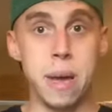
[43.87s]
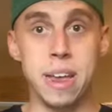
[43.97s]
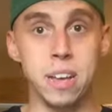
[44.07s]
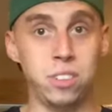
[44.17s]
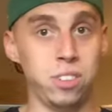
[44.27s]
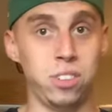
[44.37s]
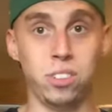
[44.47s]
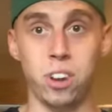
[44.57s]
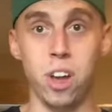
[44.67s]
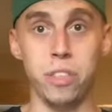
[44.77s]
I guess this is
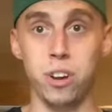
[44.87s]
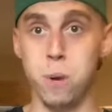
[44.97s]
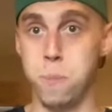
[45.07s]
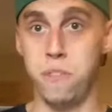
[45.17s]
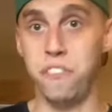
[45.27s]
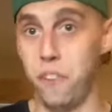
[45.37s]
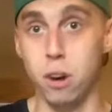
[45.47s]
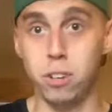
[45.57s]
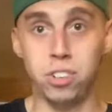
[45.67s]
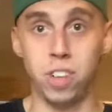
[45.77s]
another
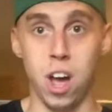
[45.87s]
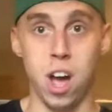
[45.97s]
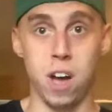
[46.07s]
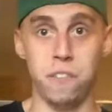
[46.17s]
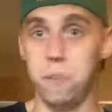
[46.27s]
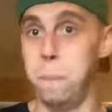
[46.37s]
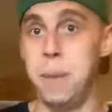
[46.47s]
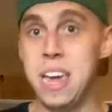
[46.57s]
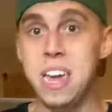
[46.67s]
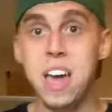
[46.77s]
first of
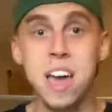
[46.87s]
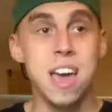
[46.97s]
me.